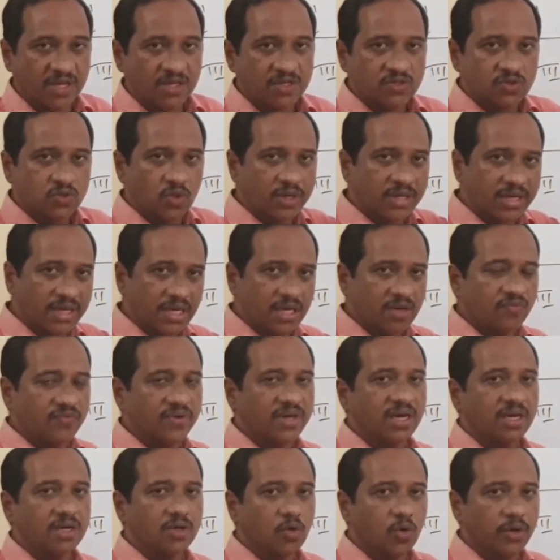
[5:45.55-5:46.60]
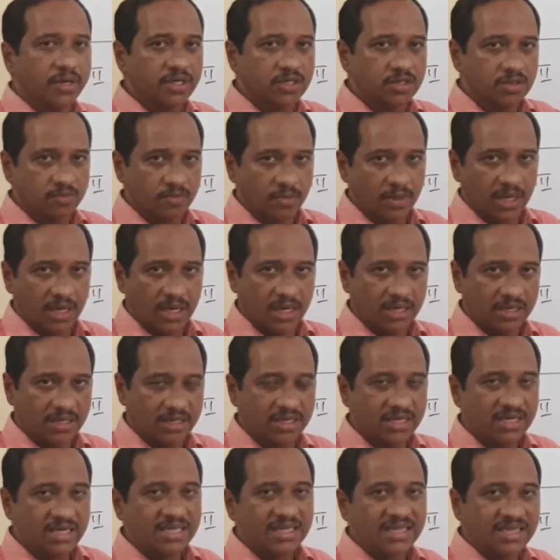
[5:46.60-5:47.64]
So here we are going to
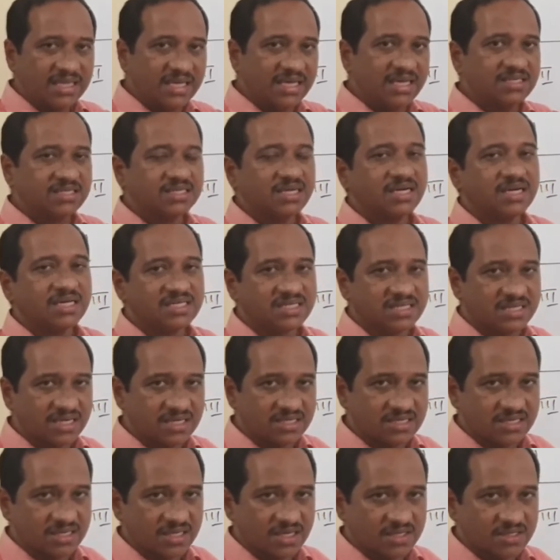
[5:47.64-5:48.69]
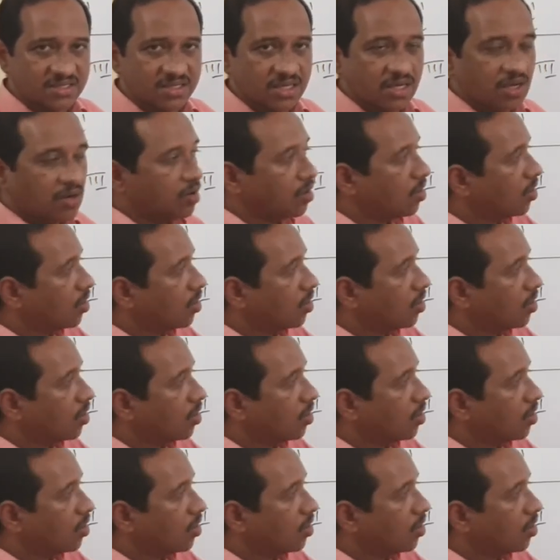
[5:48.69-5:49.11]
mark these distances